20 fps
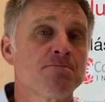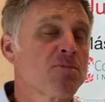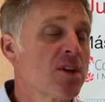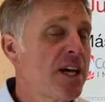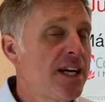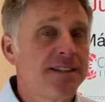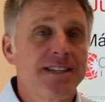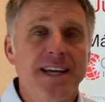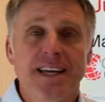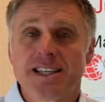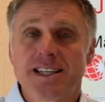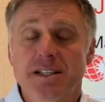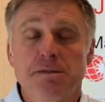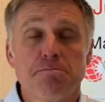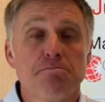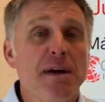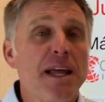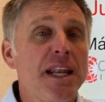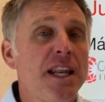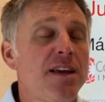and take as
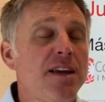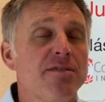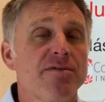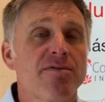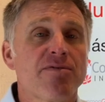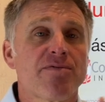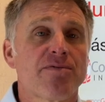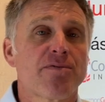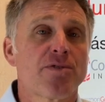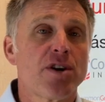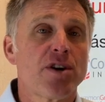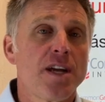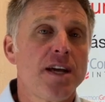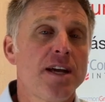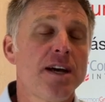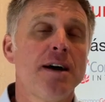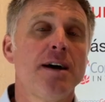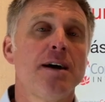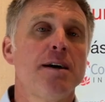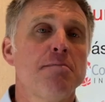many free
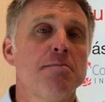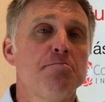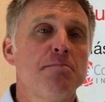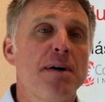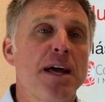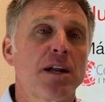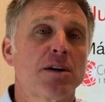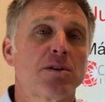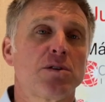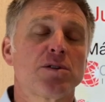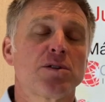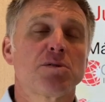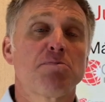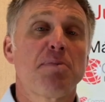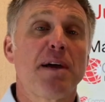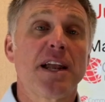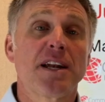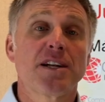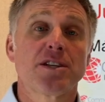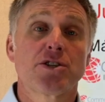medical
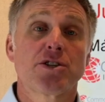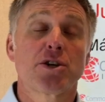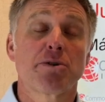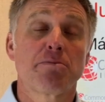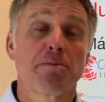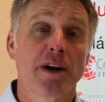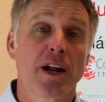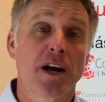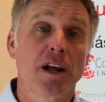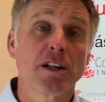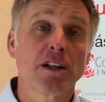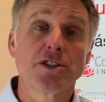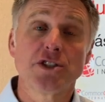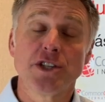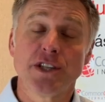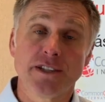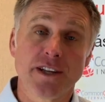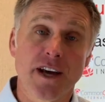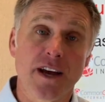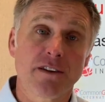Spanish terminology
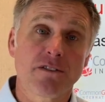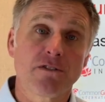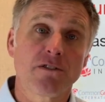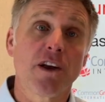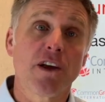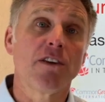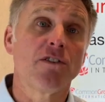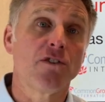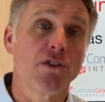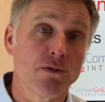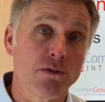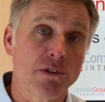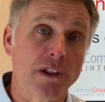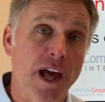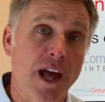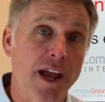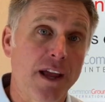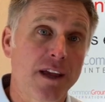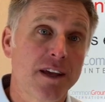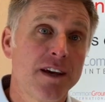tests as you'd
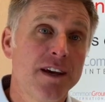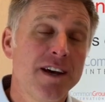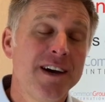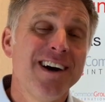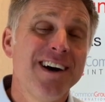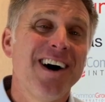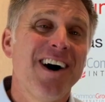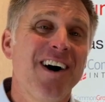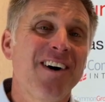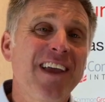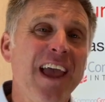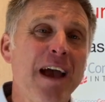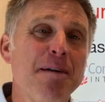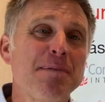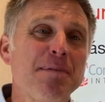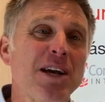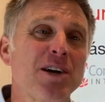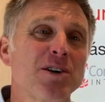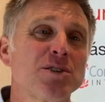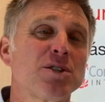like. Okay,
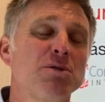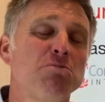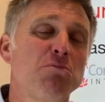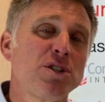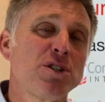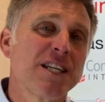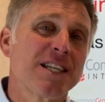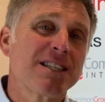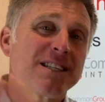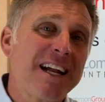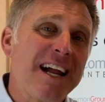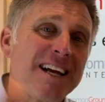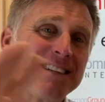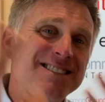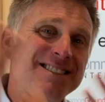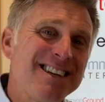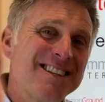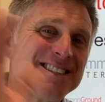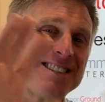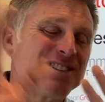amigos, muchas
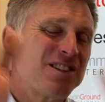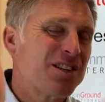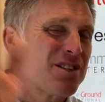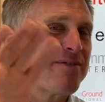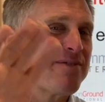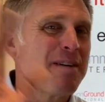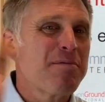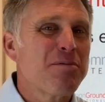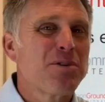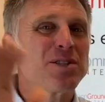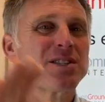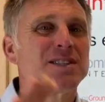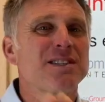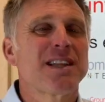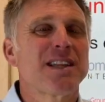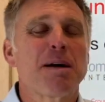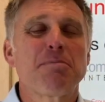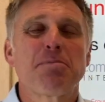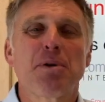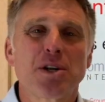gracias. Nos vemos
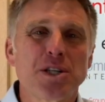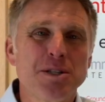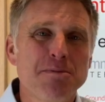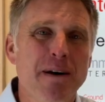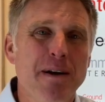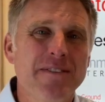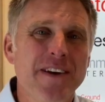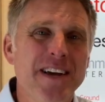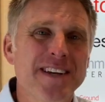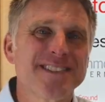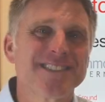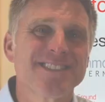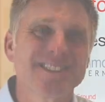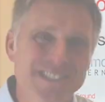la próxima vez.